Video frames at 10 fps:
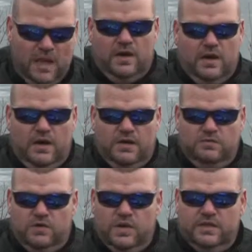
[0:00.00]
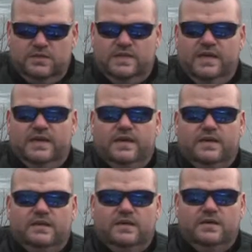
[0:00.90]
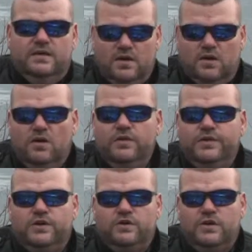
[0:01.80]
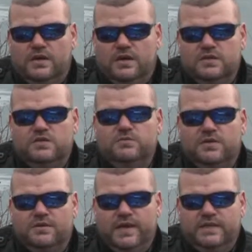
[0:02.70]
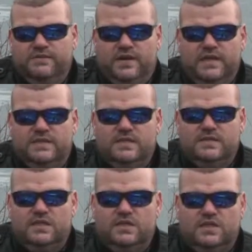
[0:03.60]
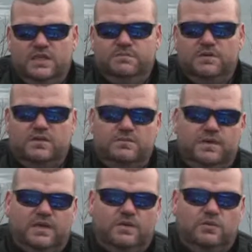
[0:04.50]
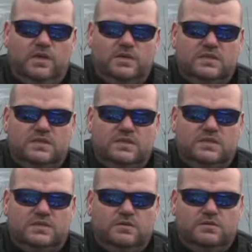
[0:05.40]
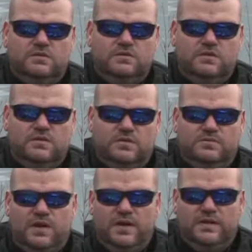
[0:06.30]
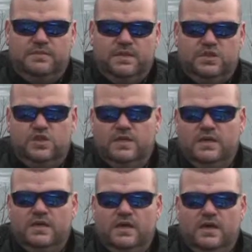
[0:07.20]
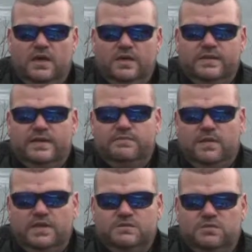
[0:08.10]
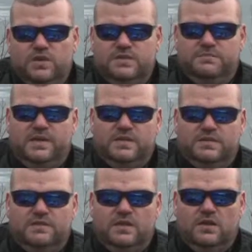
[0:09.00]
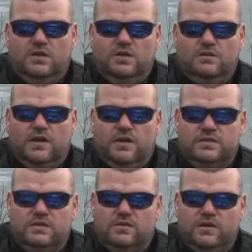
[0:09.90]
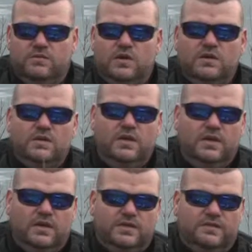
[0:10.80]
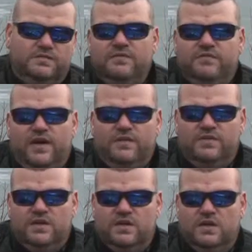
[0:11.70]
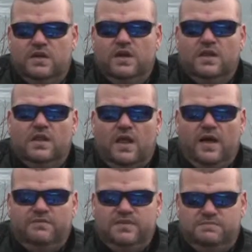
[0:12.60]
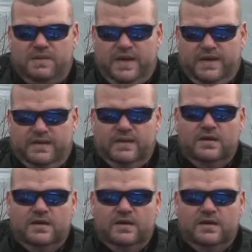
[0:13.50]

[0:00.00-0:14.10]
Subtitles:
I wanted to say again, although consumer grade devices are cheaper to begin with, to buy them initially, they're much more expensive in the long run. So, and we're looking at the 5-year lifespan